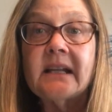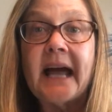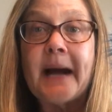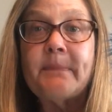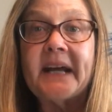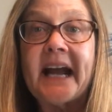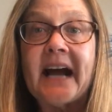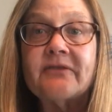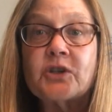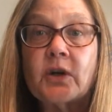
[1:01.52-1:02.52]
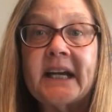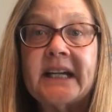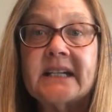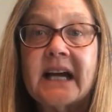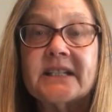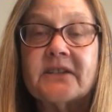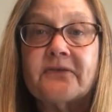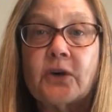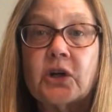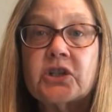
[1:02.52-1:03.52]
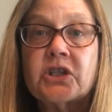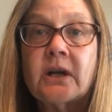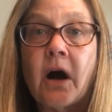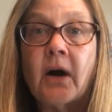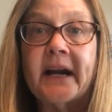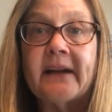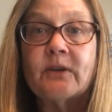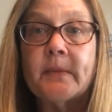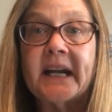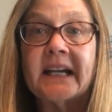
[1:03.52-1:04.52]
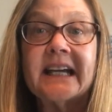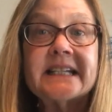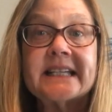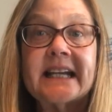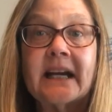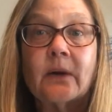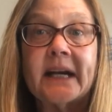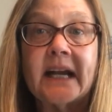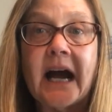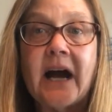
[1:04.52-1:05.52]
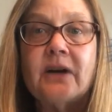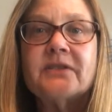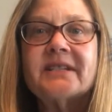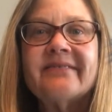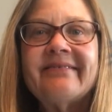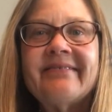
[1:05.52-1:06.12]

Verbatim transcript: clap it after he does it first? All right, everybody listen. Here he goes.